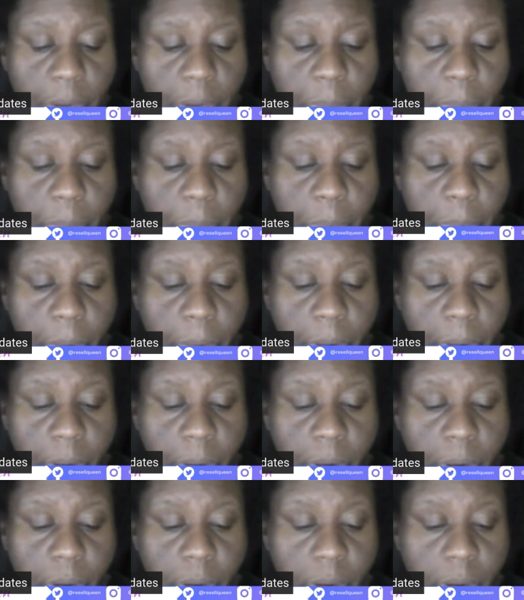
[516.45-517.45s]

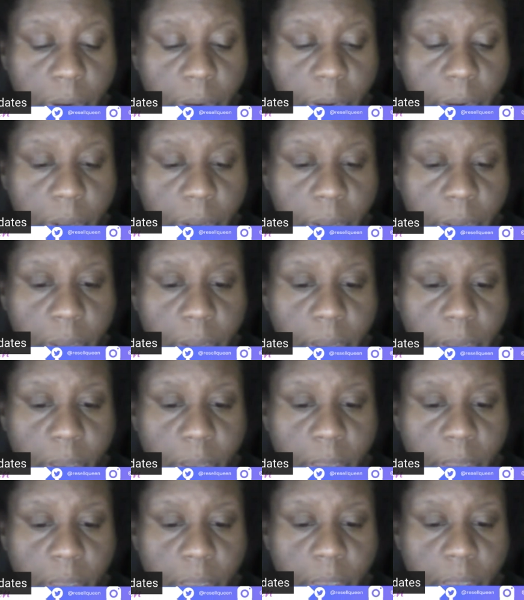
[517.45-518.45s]
more.
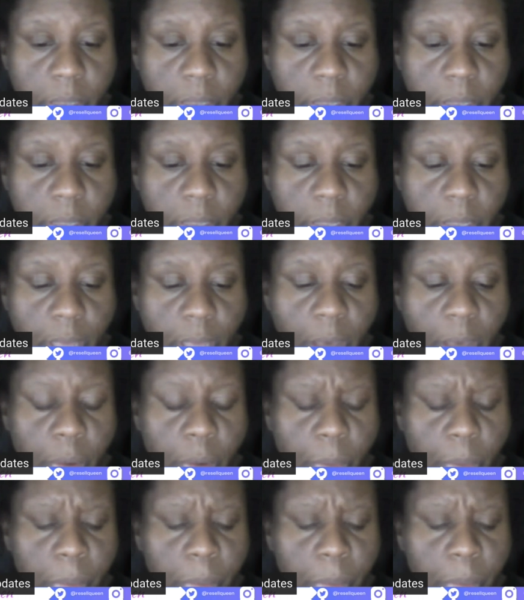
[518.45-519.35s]
Oh,